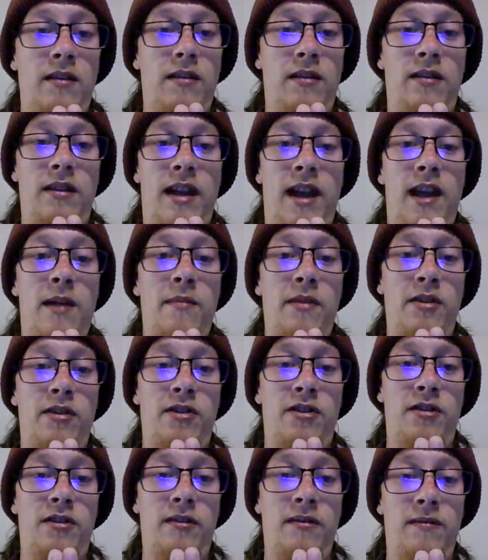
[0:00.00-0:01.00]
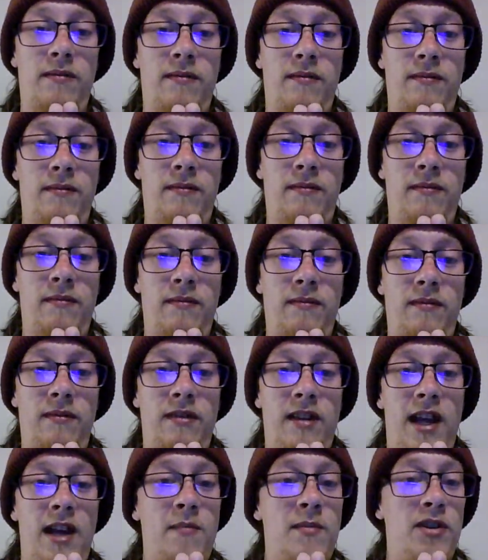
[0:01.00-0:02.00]
damaged,
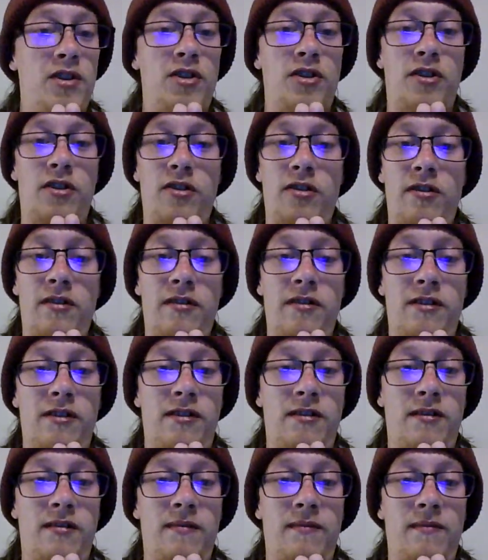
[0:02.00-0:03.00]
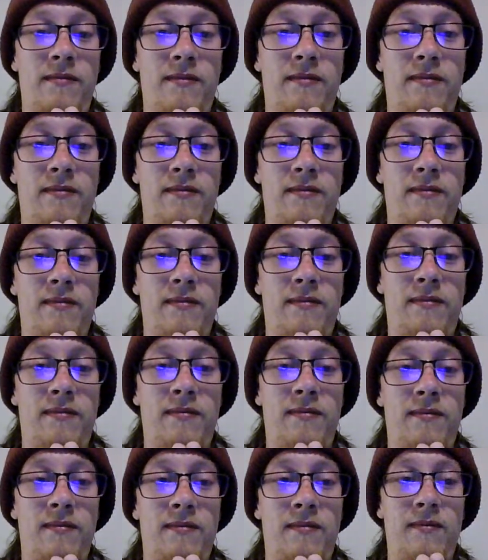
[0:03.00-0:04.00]
damaged goods,
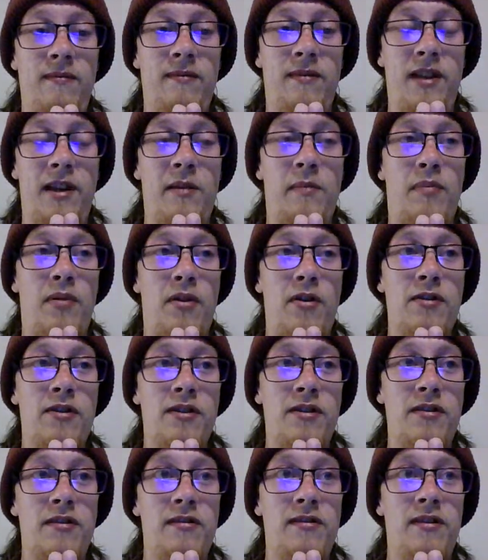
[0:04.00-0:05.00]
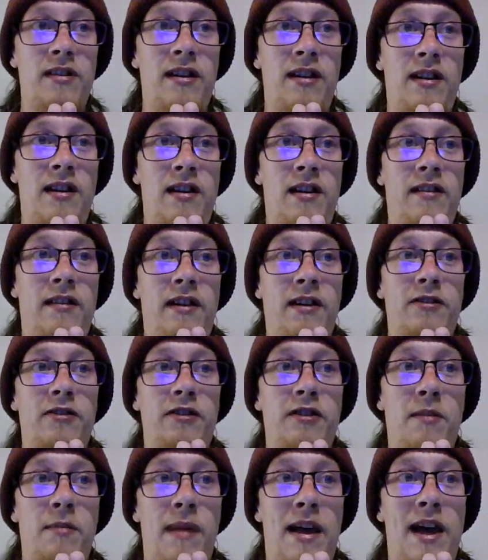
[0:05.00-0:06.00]
like a person. Like,
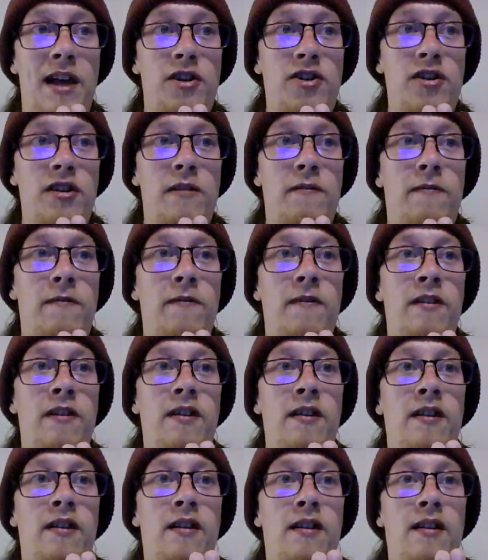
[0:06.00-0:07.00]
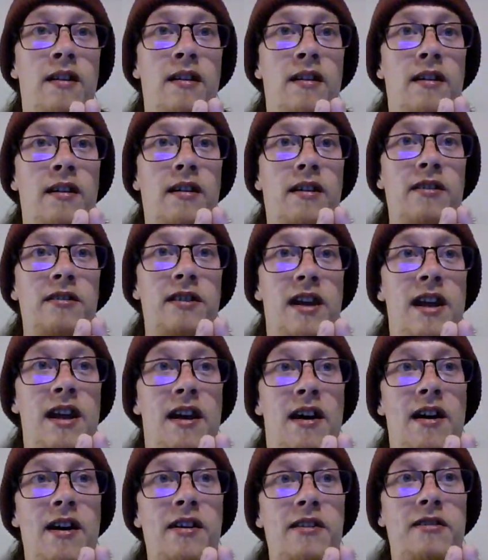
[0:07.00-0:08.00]
just imagine if, because
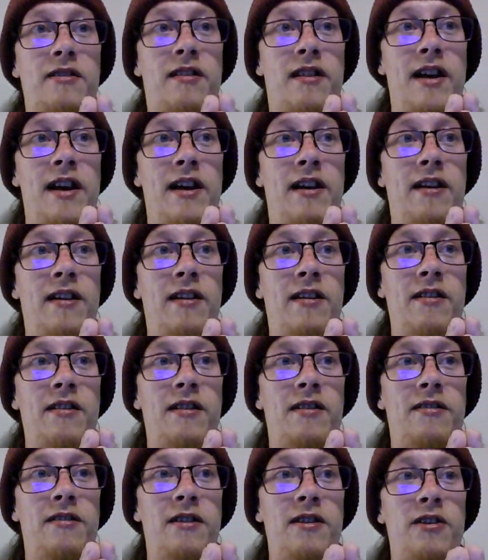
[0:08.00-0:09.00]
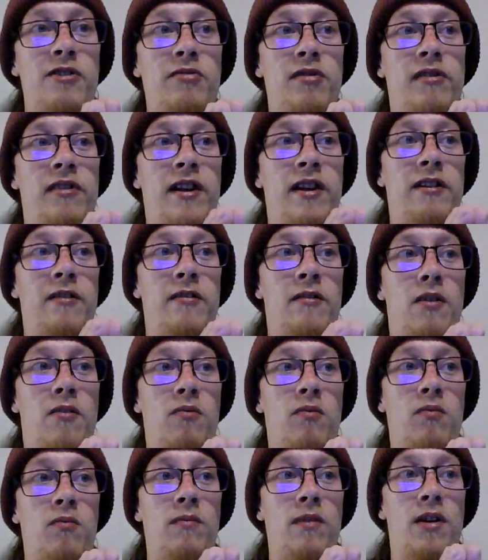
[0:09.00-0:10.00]
AI is like essentially like
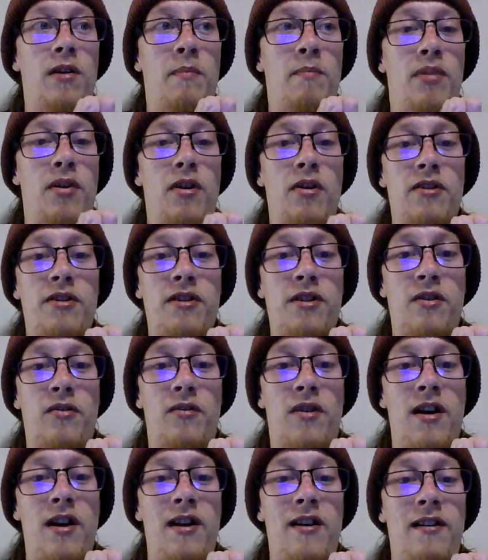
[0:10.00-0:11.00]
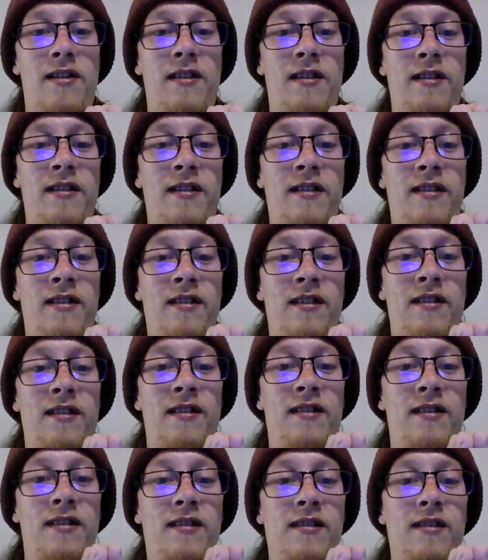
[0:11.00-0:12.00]
a person, right?
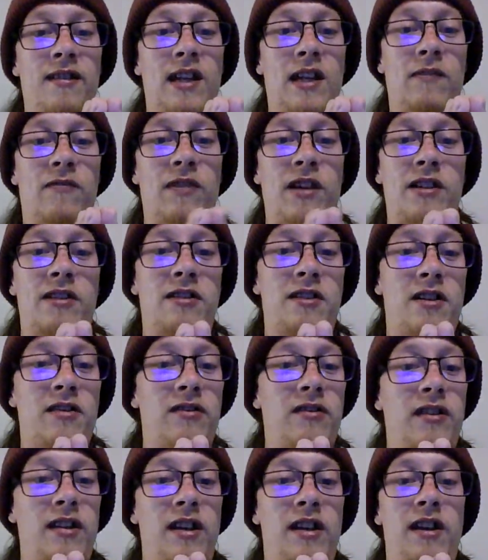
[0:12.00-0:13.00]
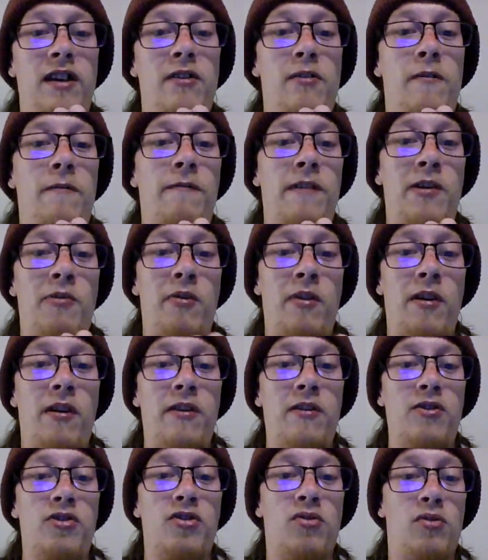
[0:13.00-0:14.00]
If they suddenly, if they were in
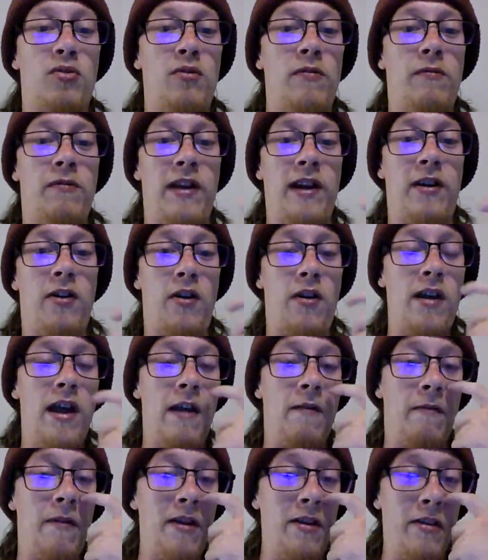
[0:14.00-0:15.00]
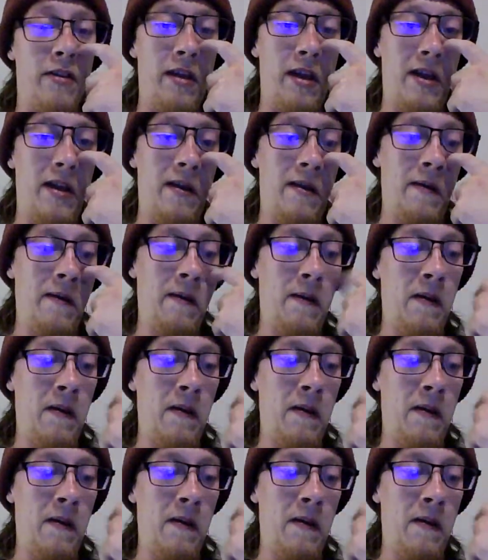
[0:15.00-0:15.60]
control of like everything